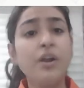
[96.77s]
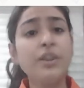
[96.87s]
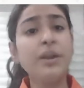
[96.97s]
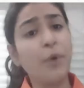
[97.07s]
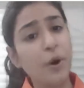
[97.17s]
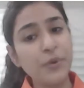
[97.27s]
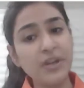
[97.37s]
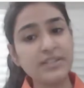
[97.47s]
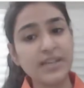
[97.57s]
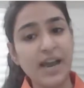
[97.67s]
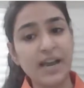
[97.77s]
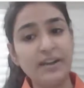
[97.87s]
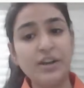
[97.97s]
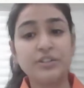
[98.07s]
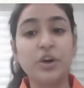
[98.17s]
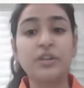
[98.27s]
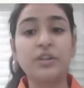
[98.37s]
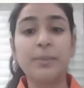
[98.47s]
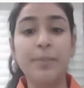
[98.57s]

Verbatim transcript: On the popular side, Dr.